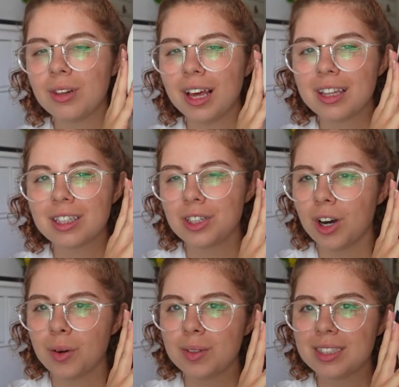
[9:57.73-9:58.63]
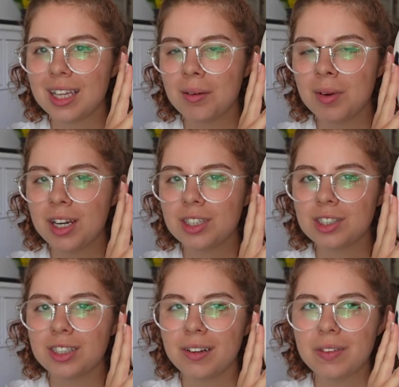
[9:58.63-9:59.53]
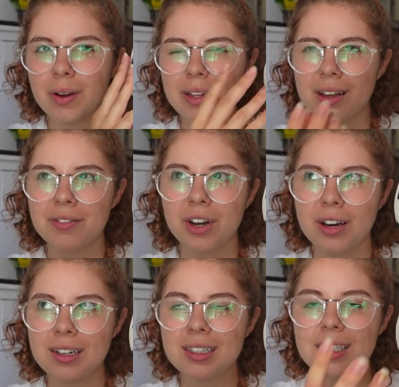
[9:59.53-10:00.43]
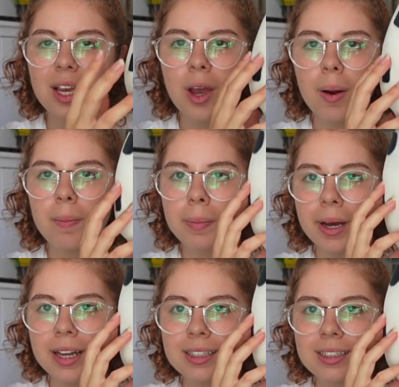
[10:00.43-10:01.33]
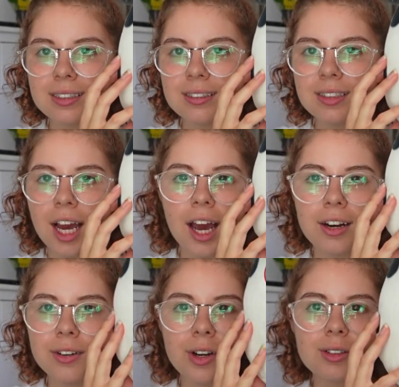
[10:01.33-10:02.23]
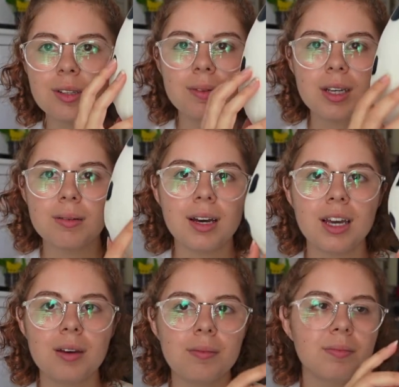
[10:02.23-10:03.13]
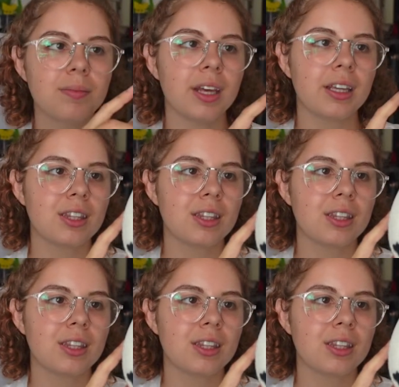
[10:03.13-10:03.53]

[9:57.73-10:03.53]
like the dog ones that much, even though I love dogs. But yeah, I don't know. Something about him, like